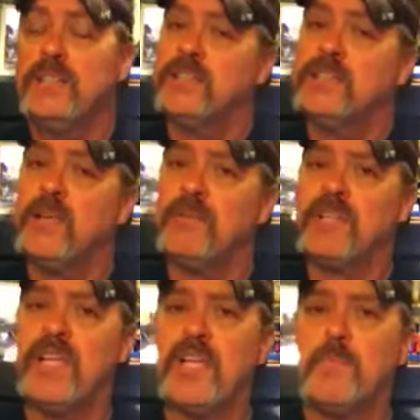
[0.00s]
Something to
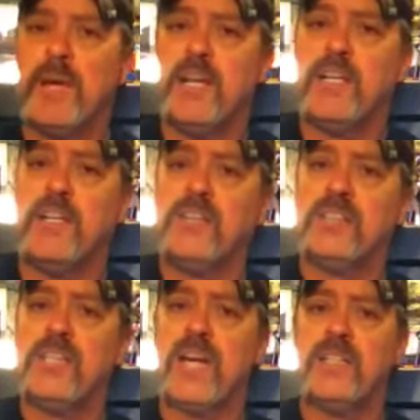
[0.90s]
think about. You know, it's
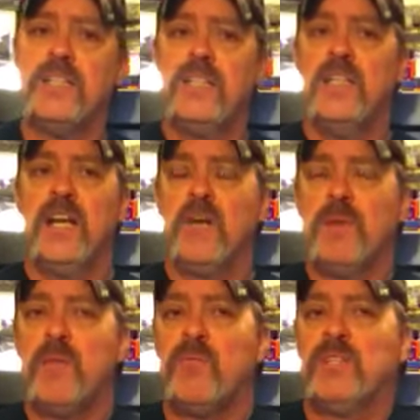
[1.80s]
not,
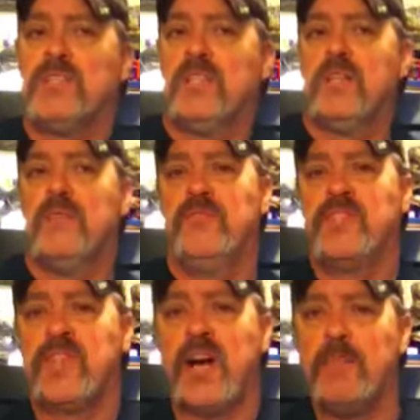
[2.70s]
everybody wants the
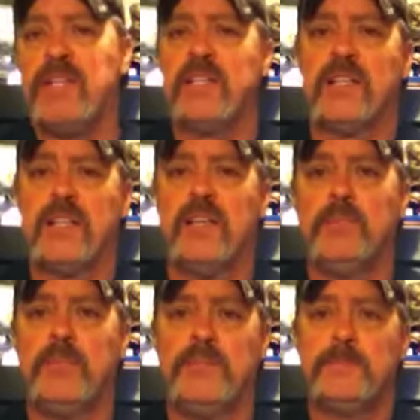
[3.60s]
zombies to come,
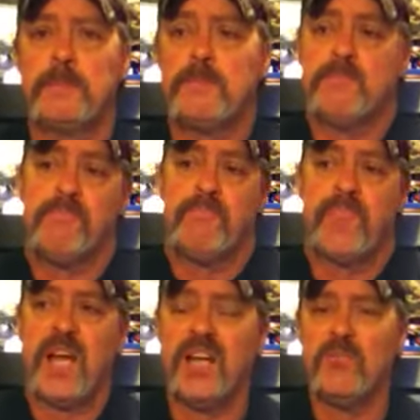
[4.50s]
but
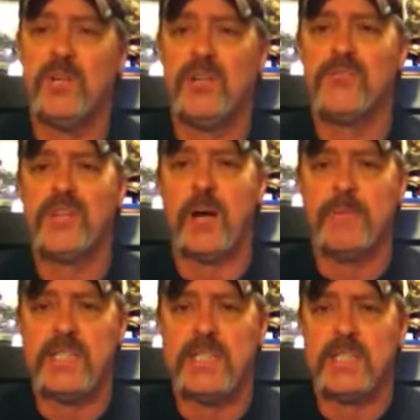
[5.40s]
I don't want those
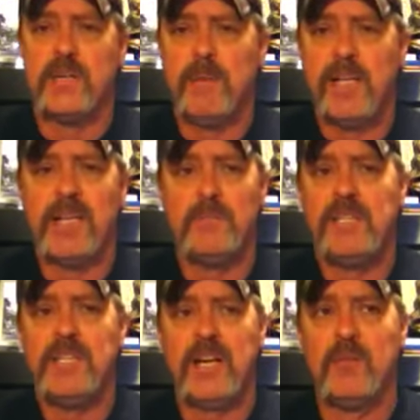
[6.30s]
zombies to come. I think it'd be
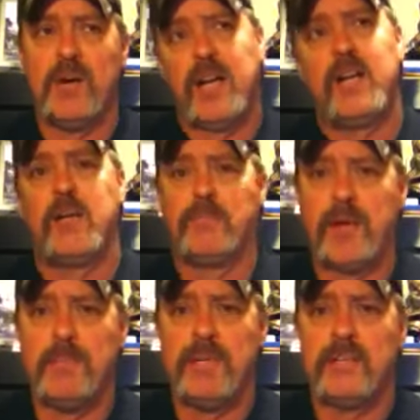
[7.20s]
terrible. I ended up
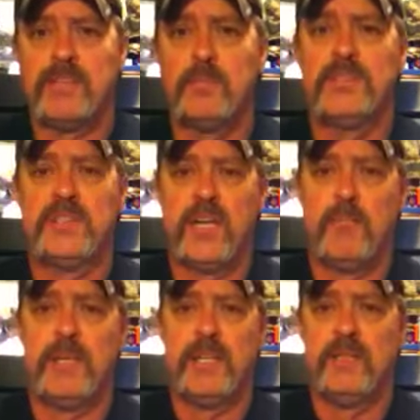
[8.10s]
probably being a stupid
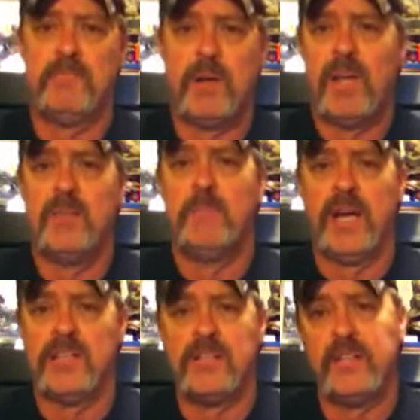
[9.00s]
zombie and getting my head
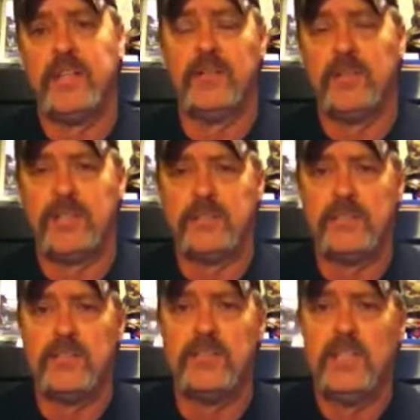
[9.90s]
bashed in anyway,
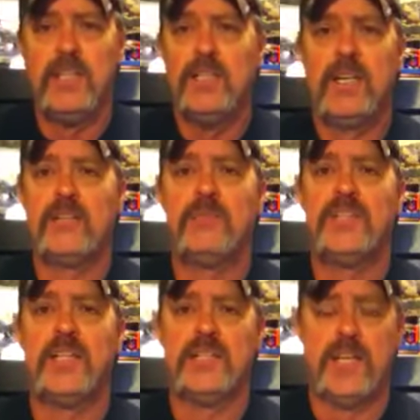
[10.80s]
so I don't want
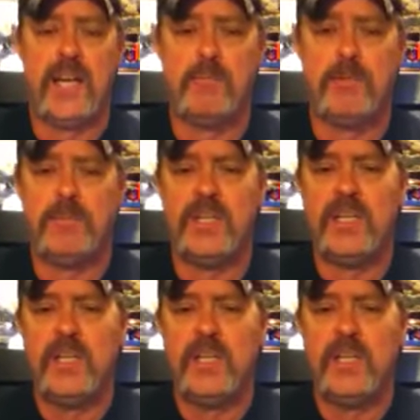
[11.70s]
that to happen. But